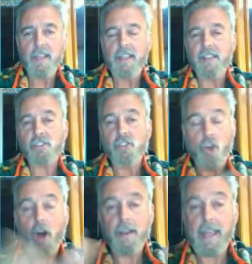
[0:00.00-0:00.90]
It's
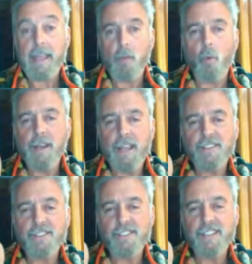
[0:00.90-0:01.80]
not a one
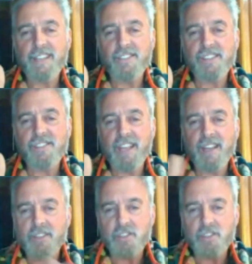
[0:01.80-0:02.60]
entity, as I said.